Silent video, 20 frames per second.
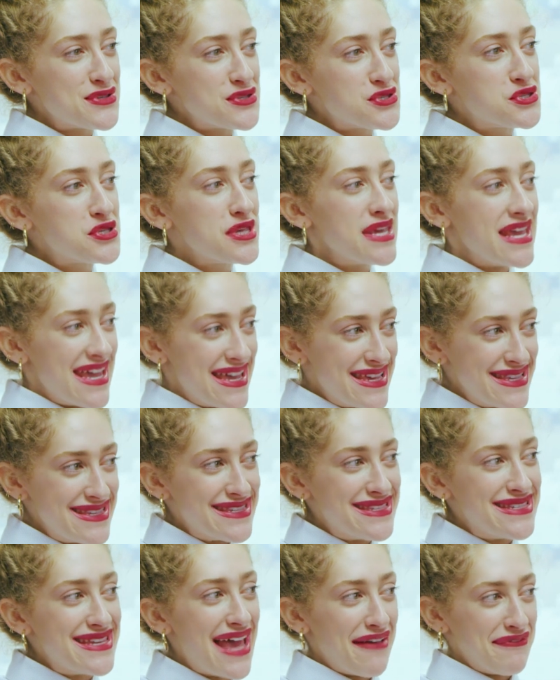she
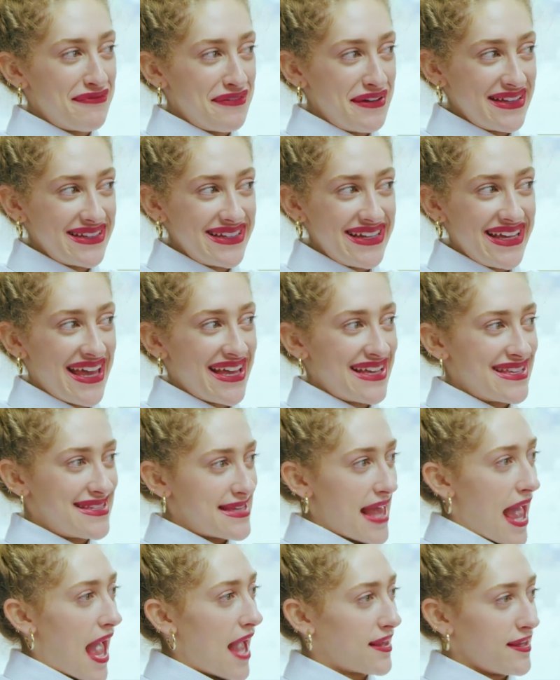is definitely
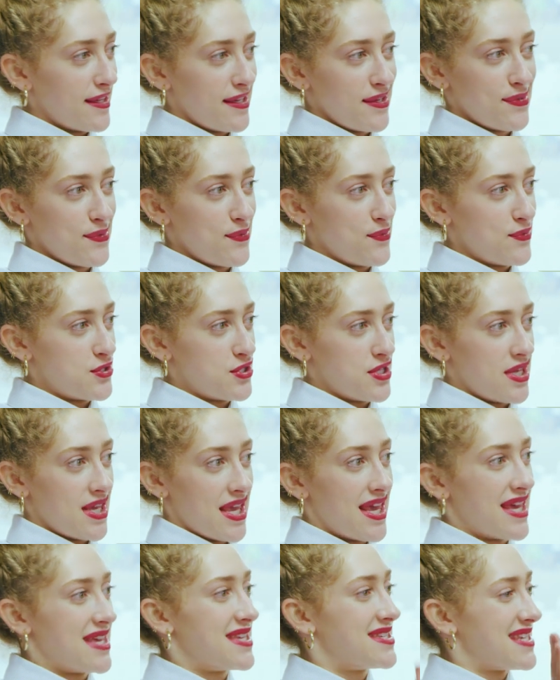exactly who she
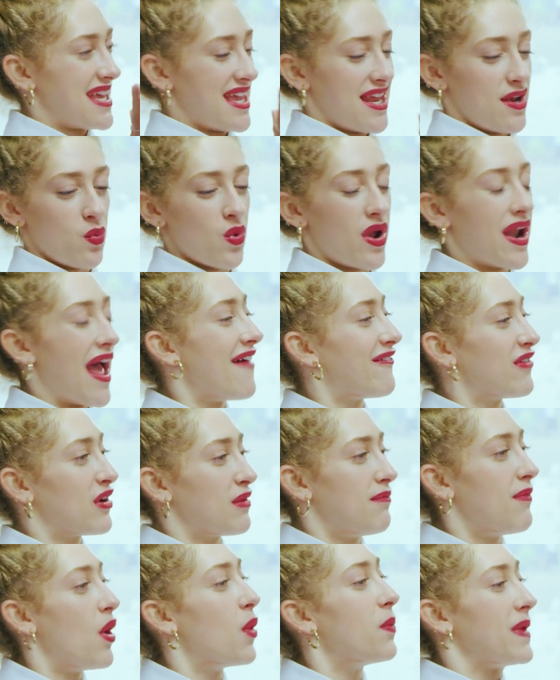is in whatever
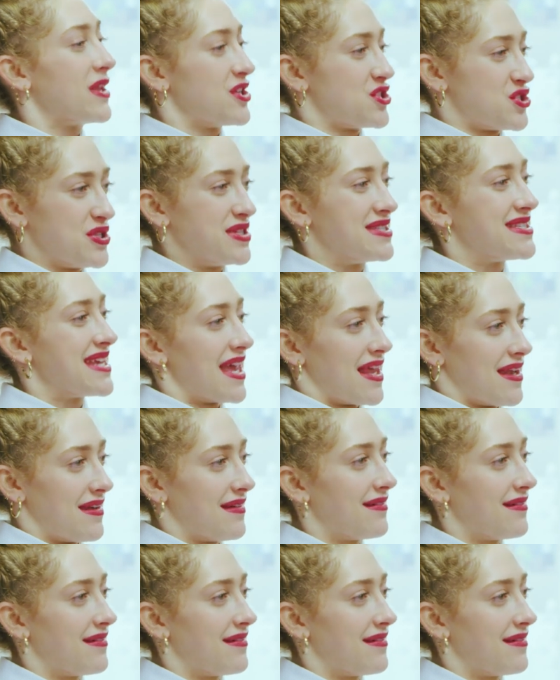moment she's in.